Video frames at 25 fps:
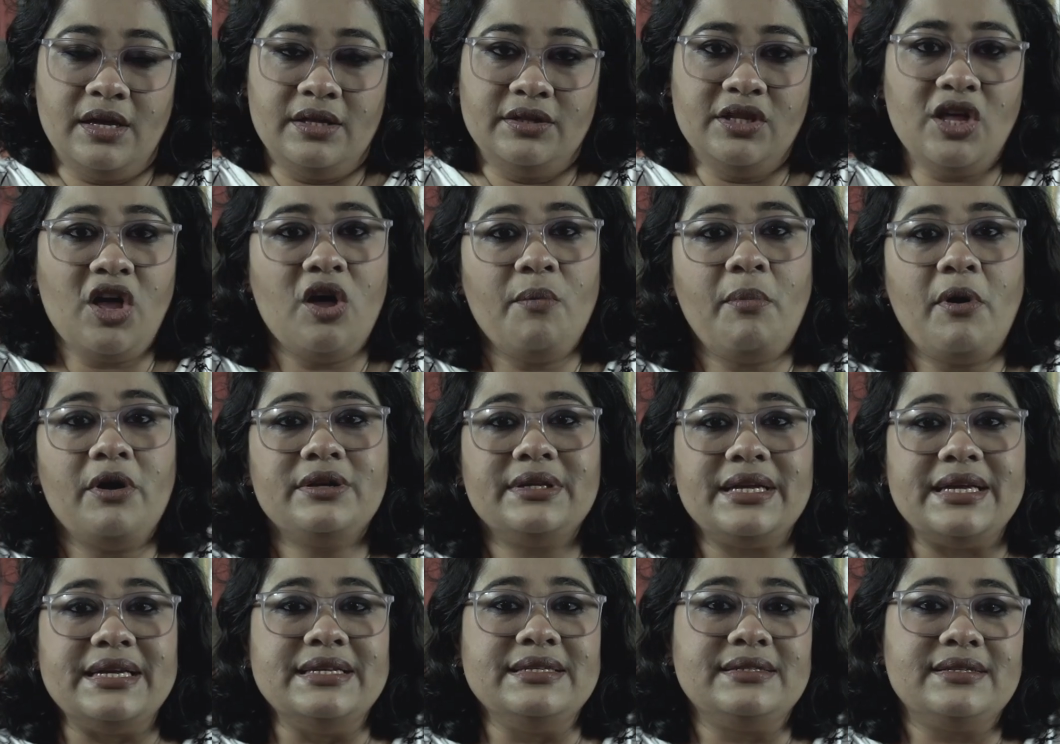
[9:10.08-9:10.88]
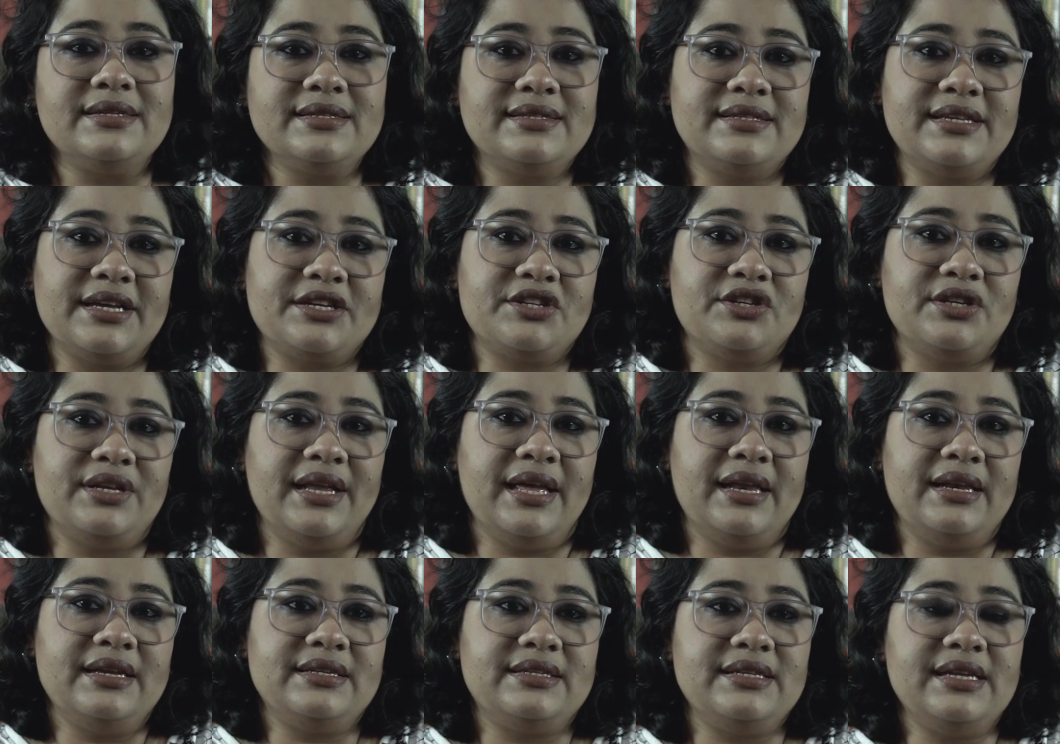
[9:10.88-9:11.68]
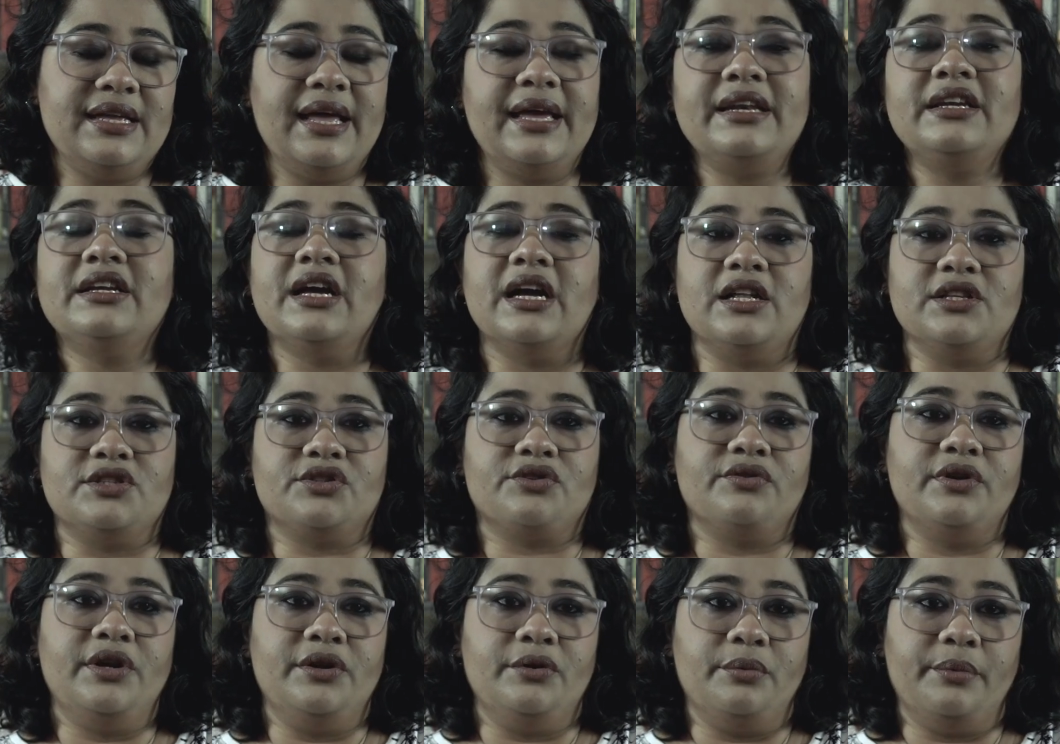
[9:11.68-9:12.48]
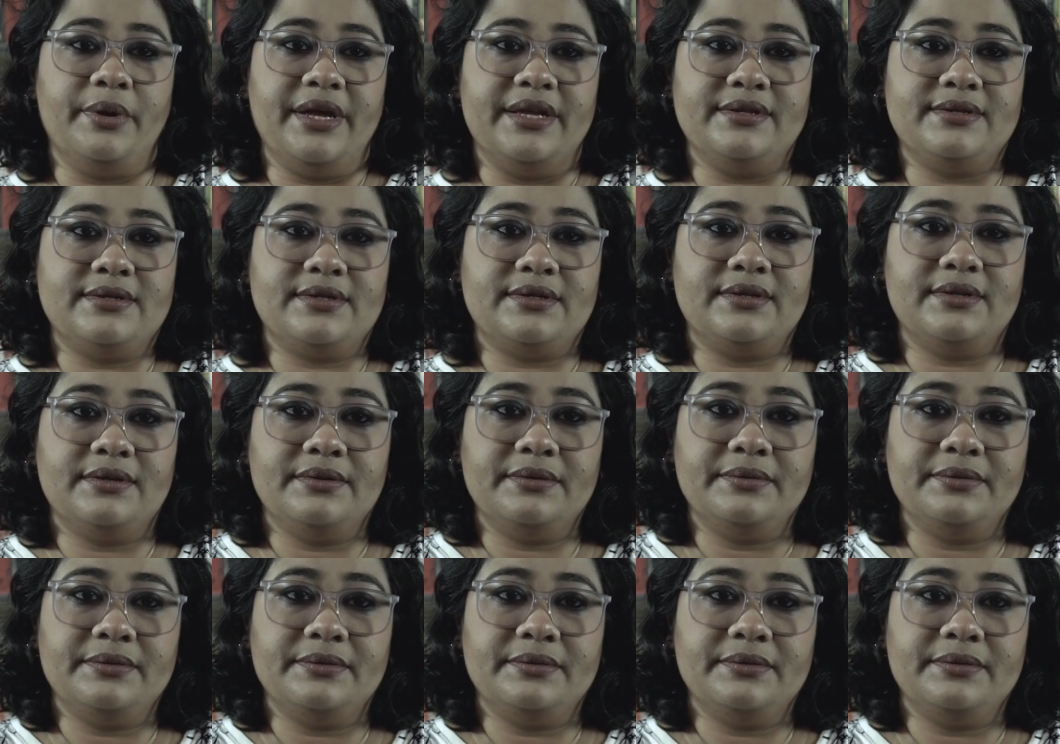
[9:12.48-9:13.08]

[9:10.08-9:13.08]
Now about intersectionality and cultural nuance.